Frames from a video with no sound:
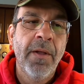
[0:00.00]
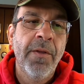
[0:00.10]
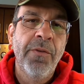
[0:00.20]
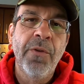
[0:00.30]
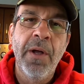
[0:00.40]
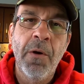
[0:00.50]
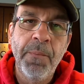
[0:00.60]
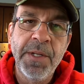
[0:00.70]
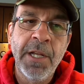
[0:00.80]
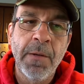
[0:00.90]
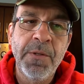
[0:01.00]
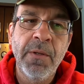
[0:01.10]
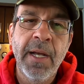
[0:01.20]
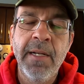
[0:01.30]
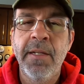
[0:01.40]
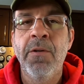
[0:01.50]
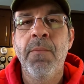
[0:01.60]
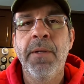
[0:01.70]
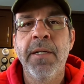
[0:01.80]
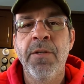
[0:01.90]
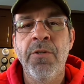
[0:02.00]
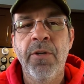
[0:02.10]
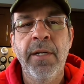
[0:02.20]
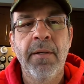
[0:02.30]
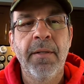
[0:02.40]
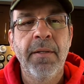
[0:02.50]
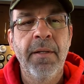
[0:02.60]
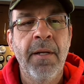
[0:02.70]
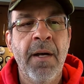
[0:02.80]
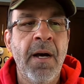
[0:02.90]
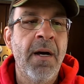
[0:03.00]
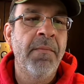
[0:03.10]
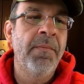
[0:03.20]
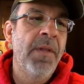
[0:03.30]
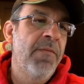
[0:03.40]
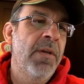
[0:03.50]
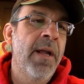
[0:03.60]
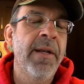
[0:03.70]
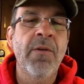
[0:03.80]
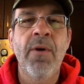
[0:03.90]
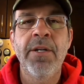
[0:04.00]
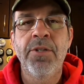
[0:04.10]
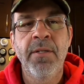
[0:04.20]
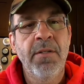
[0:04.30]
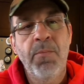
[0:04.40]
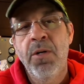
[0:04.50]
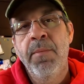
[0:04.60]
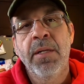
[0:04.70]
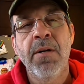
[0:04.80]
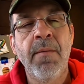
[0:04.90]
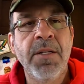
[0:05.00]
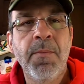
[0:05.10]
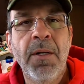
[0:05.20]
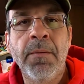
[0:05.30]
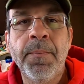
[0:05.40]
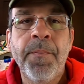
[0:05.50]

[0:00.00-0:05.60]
So I hope this helps you guys. I hope you guys enjoyed it. If you got any questions, put them in the comments below.